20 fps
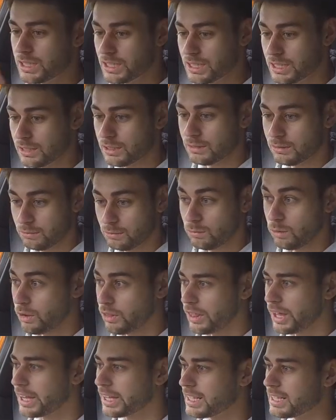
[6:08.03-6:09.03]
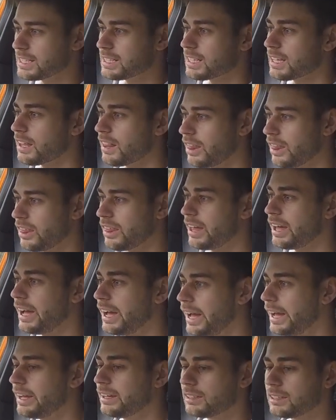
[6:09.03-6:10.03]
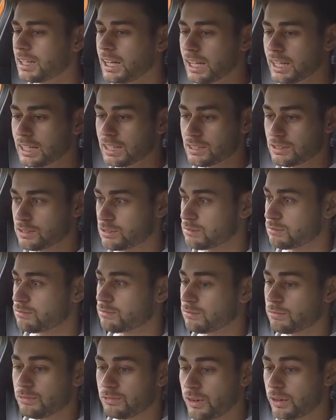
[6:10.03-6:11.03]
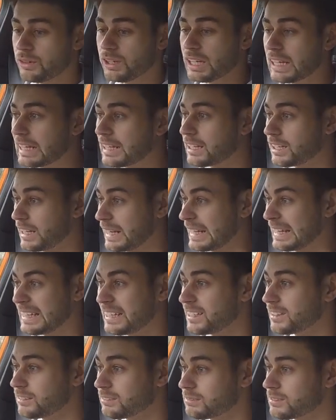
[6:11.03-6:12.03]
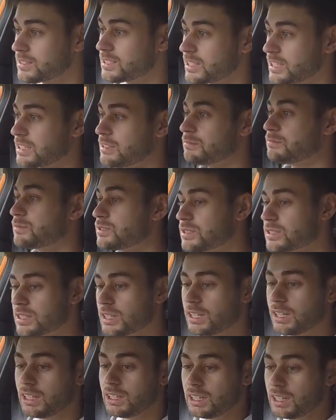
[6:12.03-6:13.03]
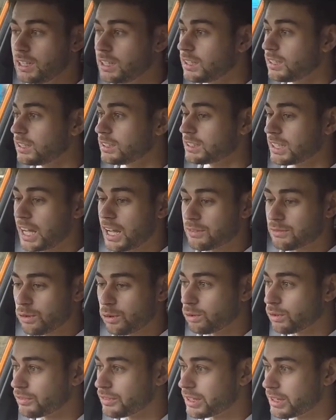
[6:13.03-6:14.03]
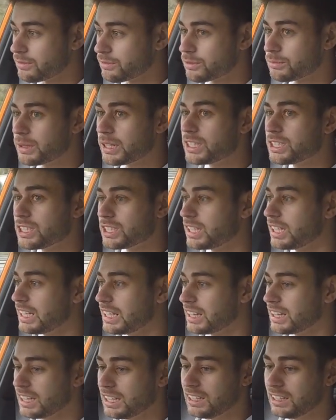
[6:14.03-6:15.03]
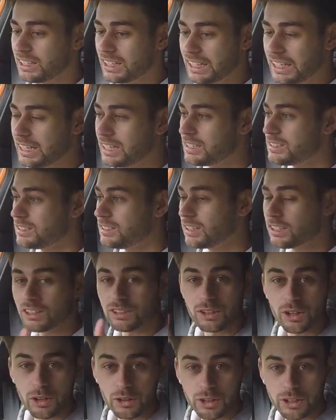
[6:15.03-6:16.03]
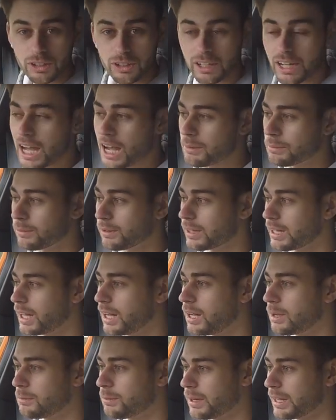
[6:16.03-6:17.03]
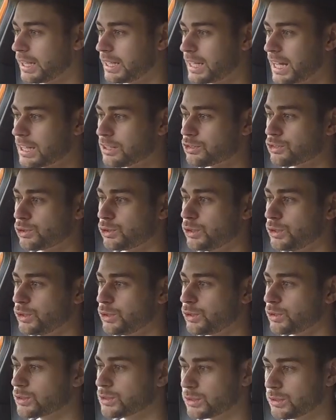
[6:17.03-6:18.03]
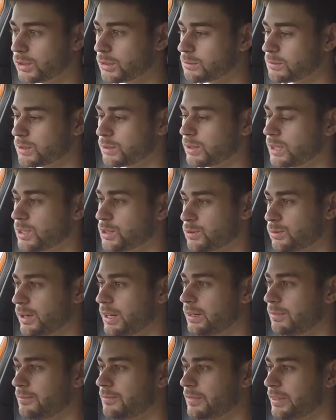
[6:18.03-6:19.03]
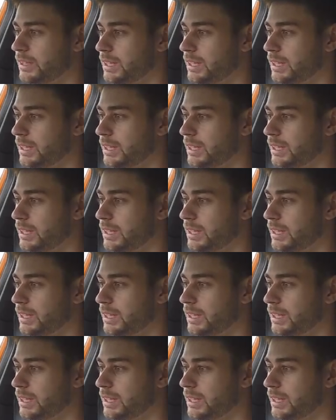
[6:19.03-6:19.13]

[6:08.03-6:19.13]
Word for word: is what that is there, and it's very clear, seems to have all of the information in it that you need. You can hook your Apple CarPlay and Android Auto up to it as well.